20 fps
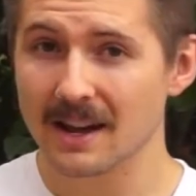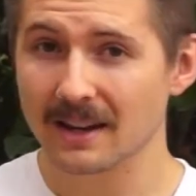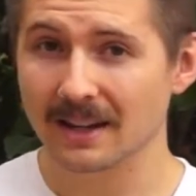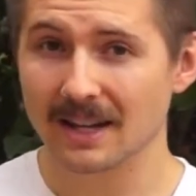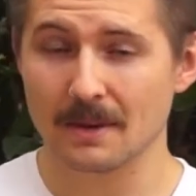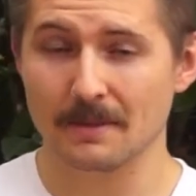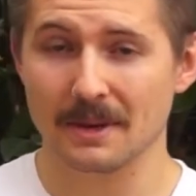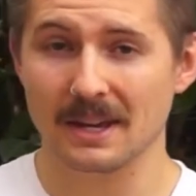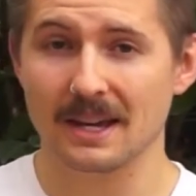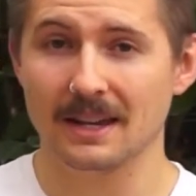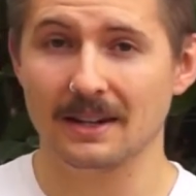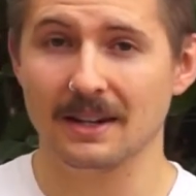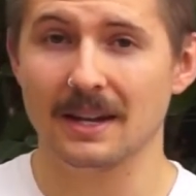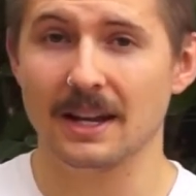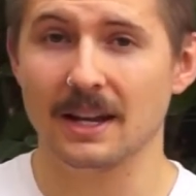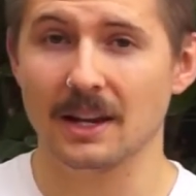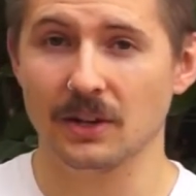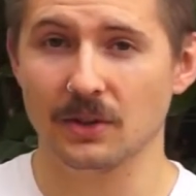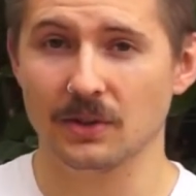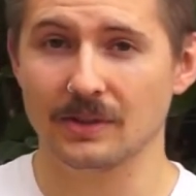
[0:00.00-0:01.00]
coming in and
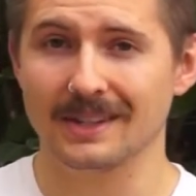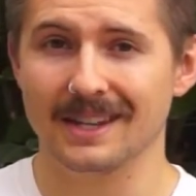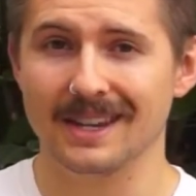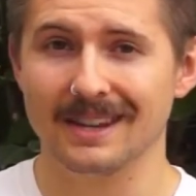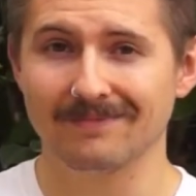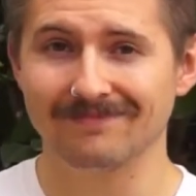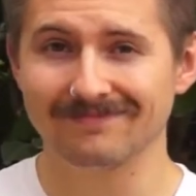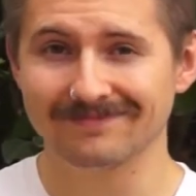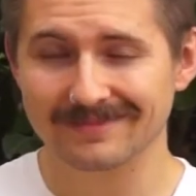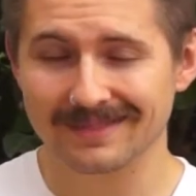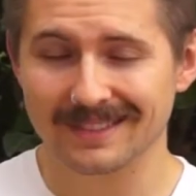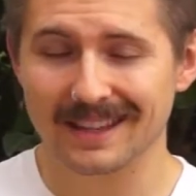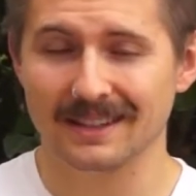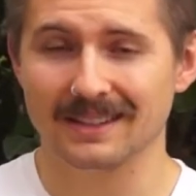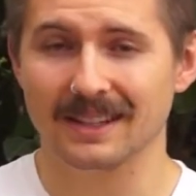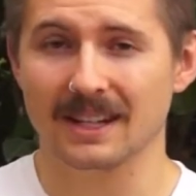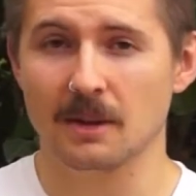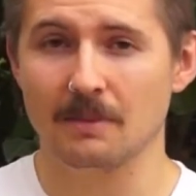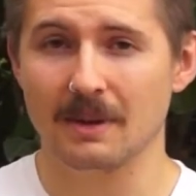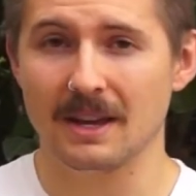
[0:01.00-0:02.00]
hitting your skin, that's
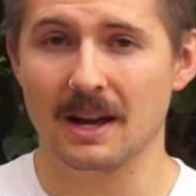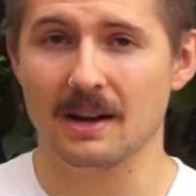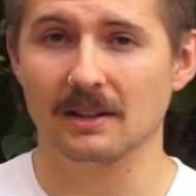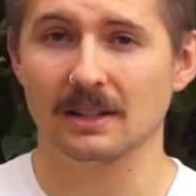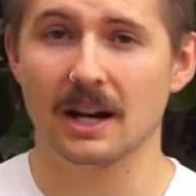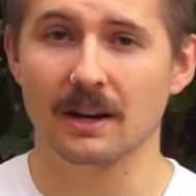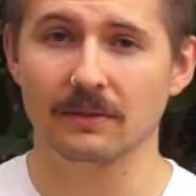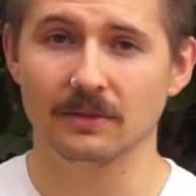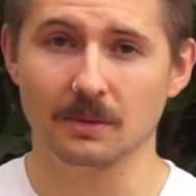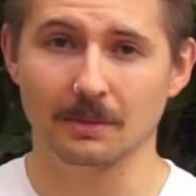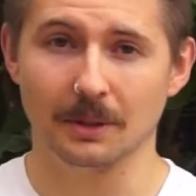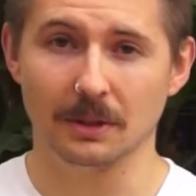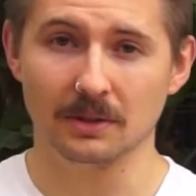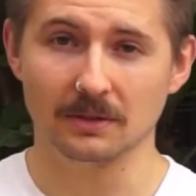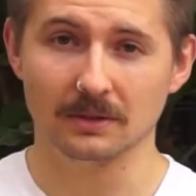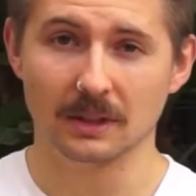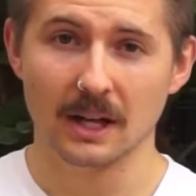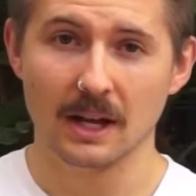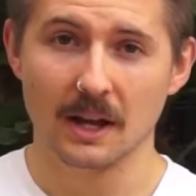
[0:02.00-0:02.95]
going to be uncomfortable.